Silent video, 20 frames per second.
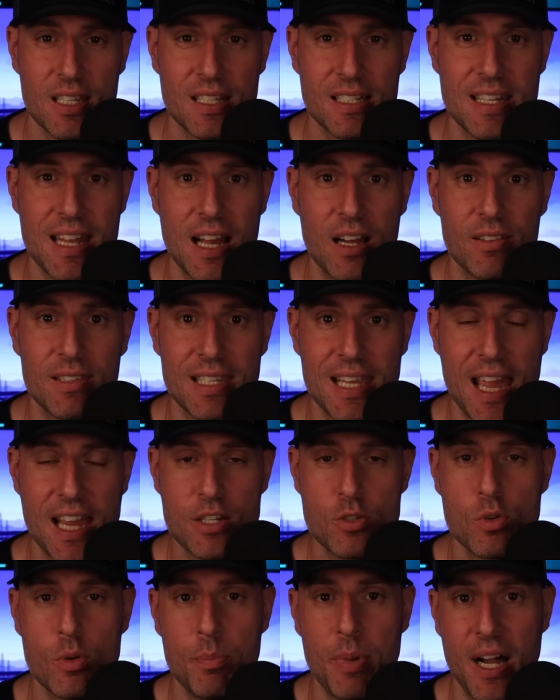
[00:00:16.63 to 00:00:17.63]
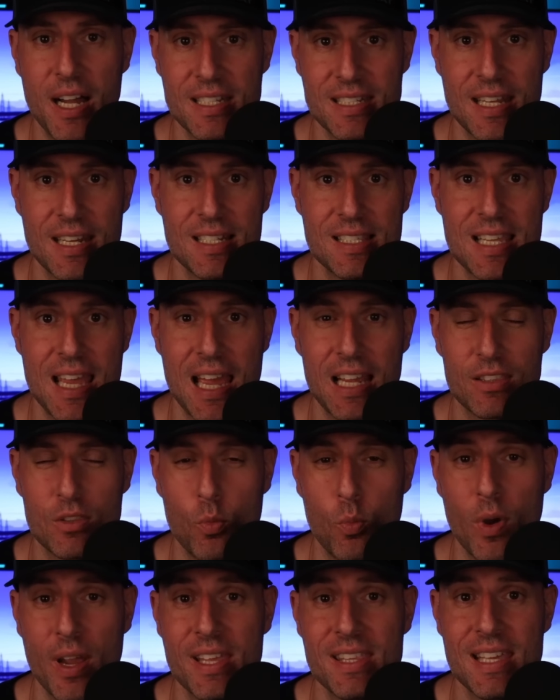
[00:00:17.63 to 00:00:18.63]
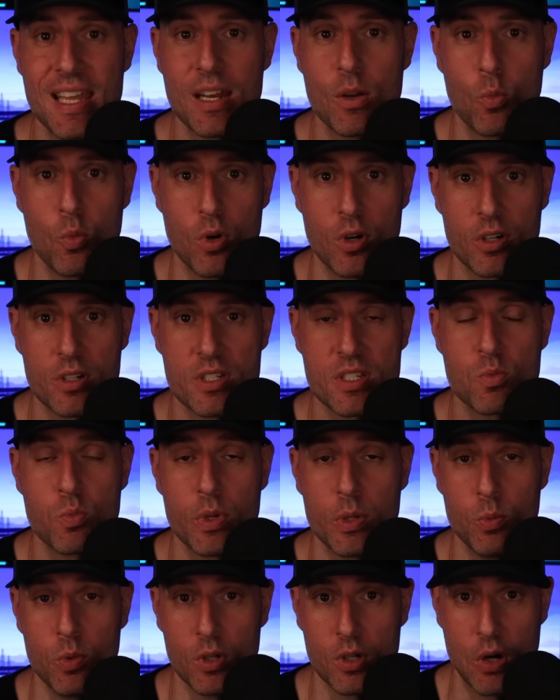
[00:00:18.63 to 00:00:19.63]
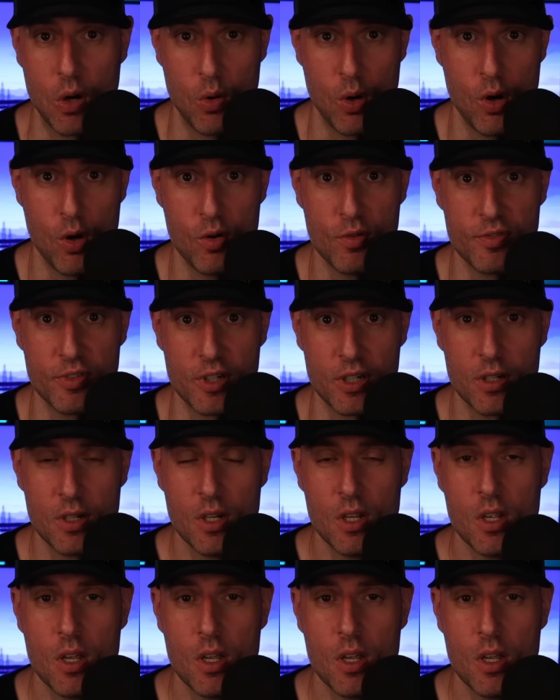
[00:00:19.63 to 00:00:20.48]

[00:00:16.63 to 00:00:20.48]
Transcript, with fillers: Now, the actual botnet attack, the way that it works, we will go over.